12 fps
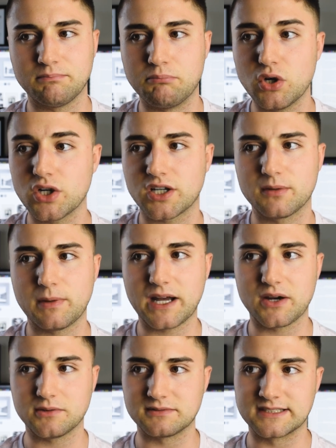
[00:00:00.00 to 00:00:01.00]
book
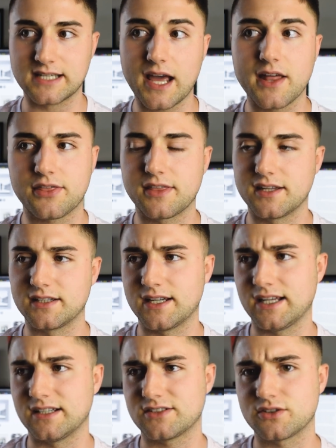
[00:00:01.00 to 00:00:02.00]
about death and,
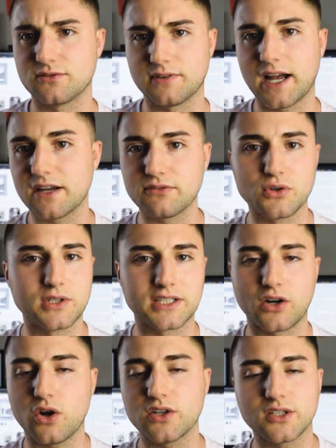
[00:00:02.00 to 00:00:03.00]
and survival
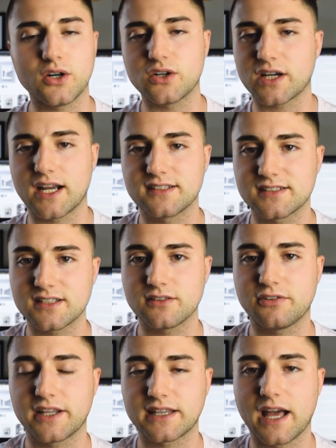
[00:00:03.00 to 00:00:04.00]
and all, all kinds of
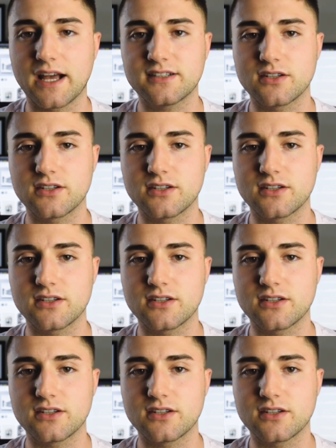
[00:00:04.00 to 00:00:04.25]
stuff like that.